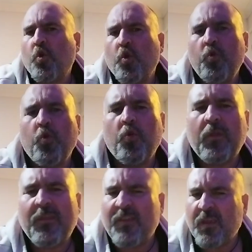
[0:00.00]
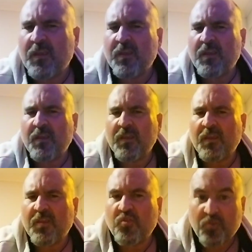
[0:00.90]
who
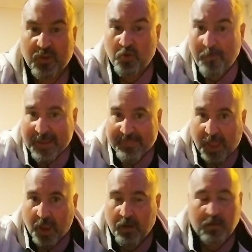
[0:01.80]
did you make that?